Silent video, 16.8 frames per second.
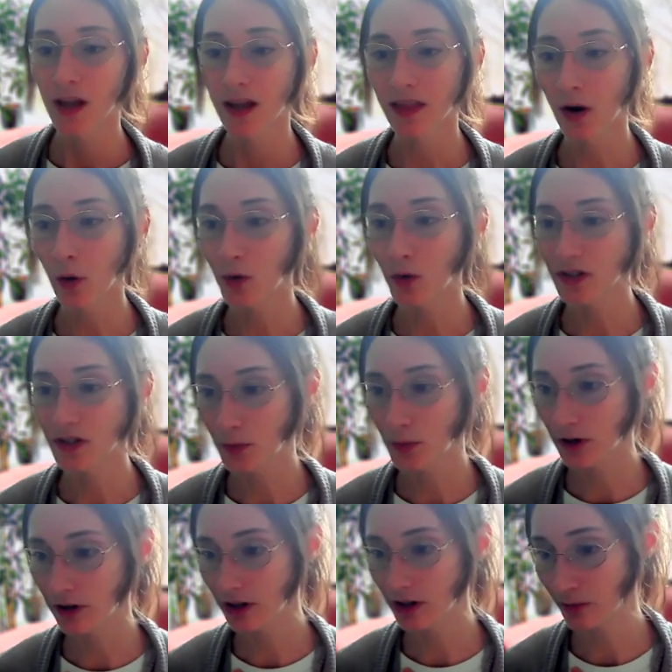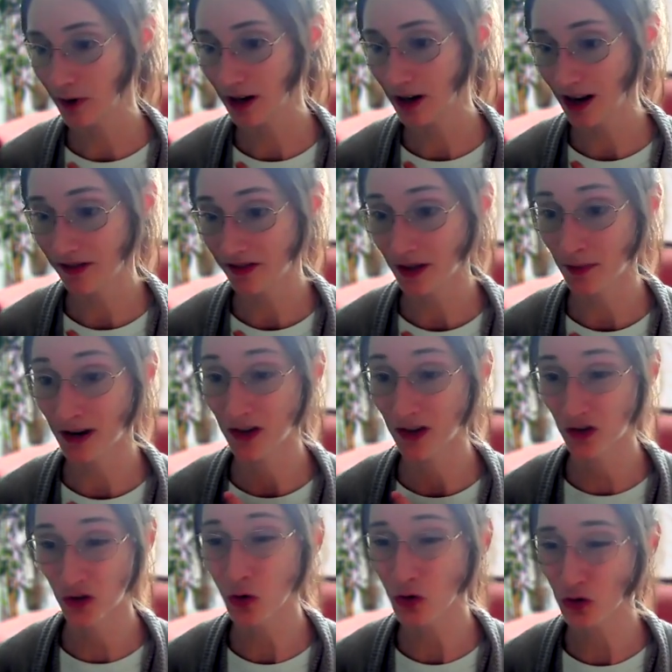there was a period of my life that my
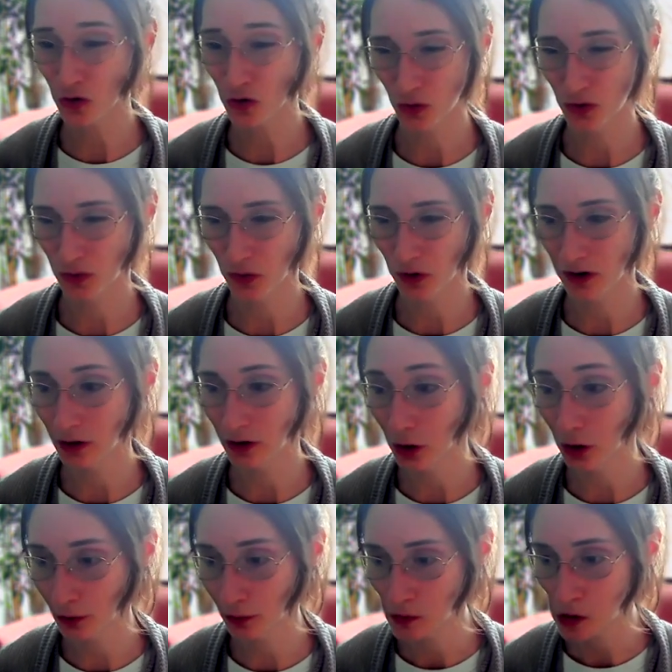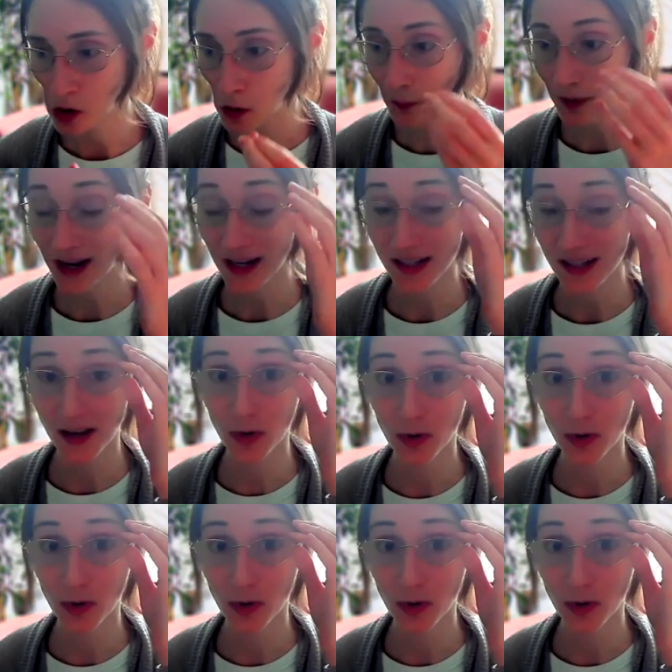social was very low because I